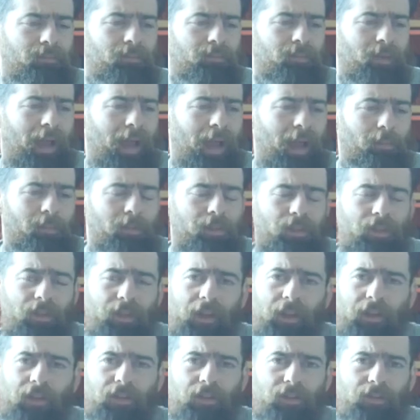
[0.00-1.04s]

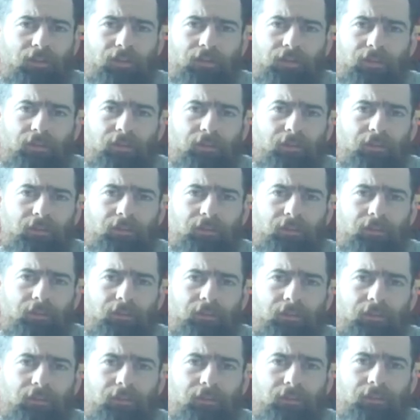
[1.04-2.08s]
happenstance of
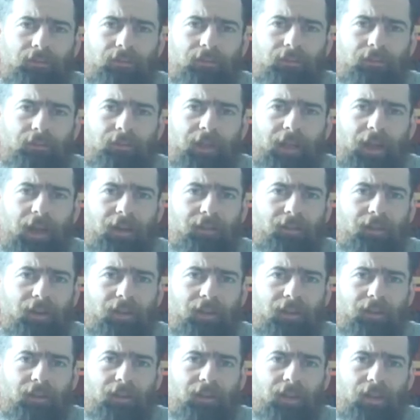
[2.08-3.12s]
me
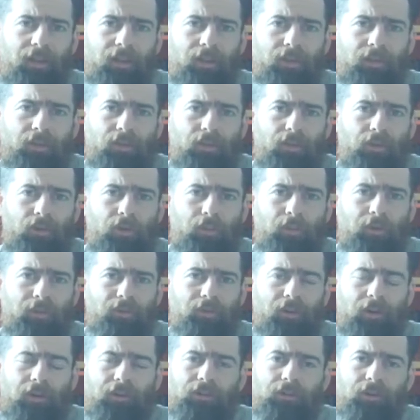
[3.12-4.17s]
having this super
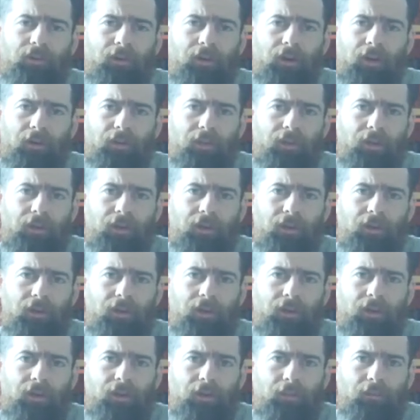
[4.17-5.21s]
functional, healthy
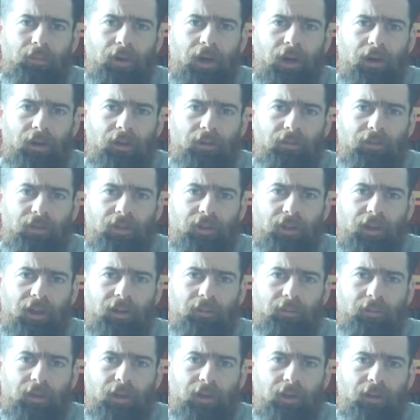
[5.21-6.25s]
body for the time
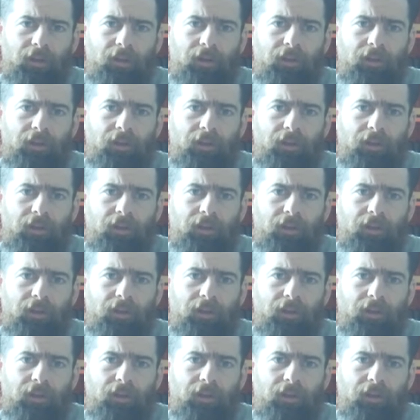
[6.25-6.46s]
being.